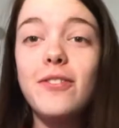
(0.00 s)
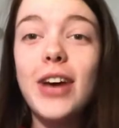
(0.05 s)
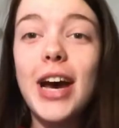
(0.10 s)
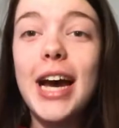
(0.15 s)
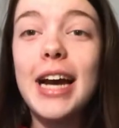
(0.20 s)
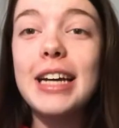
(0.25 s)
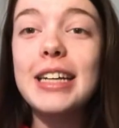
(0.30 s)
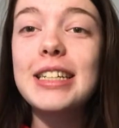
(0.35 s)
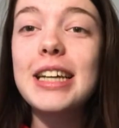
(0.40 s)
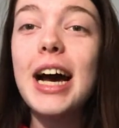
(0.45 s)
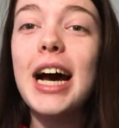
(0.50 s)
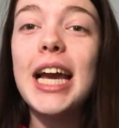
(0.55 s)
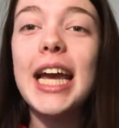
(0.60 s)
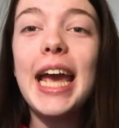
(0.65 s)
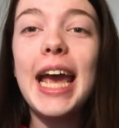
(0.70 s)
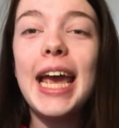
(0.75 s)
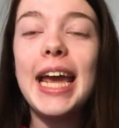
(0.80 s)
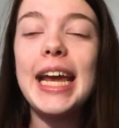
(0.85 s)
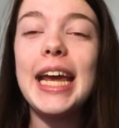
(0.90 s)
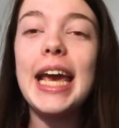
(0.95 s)
fact, I
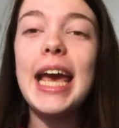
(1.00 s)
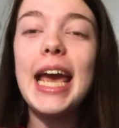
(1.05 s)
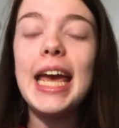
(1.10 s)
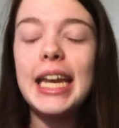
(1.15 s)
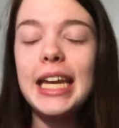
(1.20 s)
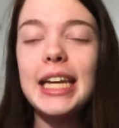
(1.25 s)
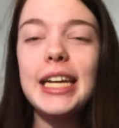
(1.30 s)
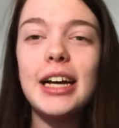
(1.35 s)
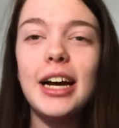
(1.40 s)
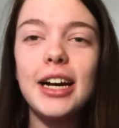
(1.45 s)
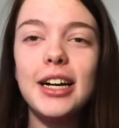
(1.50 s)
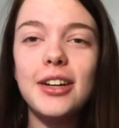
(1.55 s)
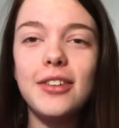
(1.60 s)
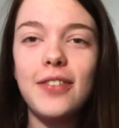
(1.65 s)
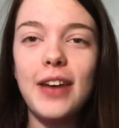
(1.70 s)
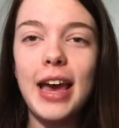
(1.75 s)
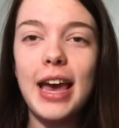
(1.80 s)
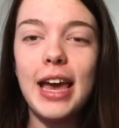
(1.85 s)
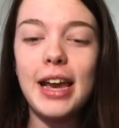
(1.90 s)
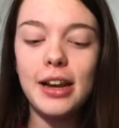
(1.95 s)
hate any kind of
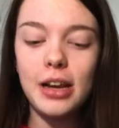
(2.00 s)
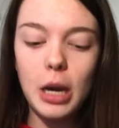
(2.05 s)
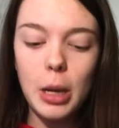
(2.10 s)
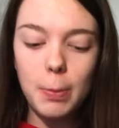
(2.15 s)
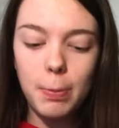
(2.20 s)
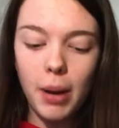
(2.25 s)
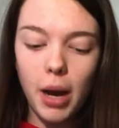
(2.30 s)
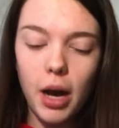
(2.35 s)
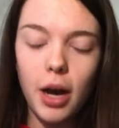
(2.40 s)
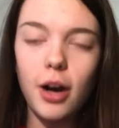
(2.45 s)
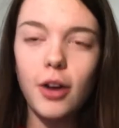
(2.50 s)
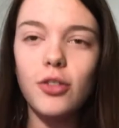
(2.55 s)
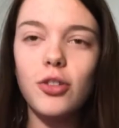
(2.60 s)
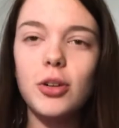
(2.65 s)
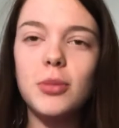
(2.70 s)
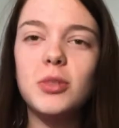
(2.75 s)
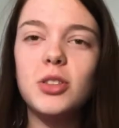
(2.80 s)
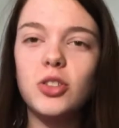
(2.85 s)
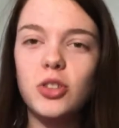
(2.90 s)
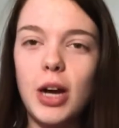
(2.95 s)
egg apart
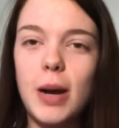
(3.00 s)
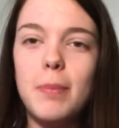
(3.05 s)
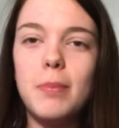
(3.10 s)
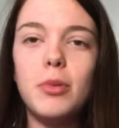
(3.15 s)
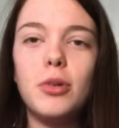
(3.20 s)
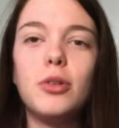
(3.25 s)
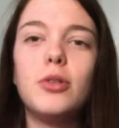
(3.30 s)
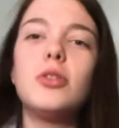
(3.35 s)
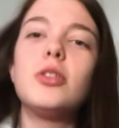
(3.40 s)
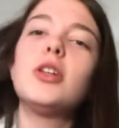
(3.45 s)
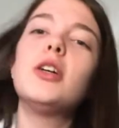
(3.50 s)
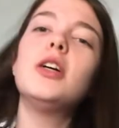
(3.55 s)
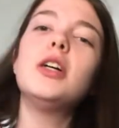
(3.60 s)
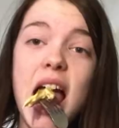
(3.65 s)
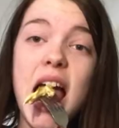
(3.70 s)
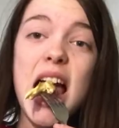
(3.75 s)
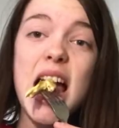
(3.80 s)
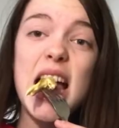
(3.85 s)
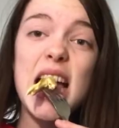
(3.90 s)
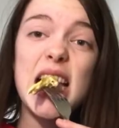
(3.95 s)
from scrambled
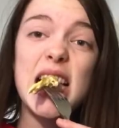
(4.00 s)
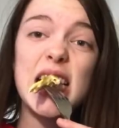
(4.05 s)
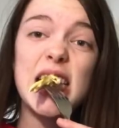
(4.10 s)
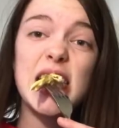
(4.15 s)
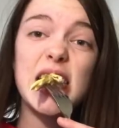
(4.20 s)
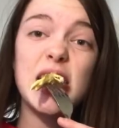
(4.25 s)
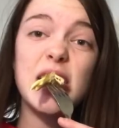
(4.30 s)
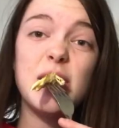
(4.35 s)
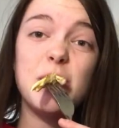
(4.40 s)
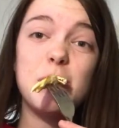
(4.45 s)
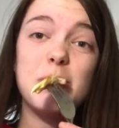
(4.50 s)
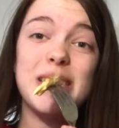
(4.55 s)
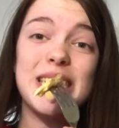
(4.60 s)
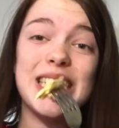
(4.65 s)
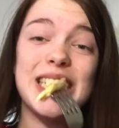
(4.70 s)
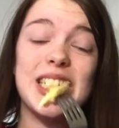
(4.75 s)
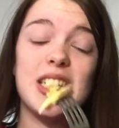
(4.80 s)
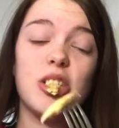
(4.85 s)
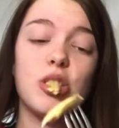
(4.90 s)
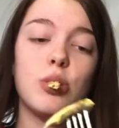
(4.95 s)

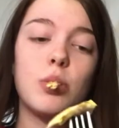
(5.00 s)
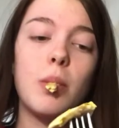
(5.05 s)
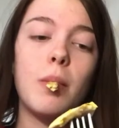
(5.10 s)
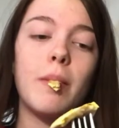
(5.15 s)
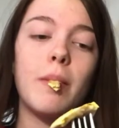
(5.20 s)
pan.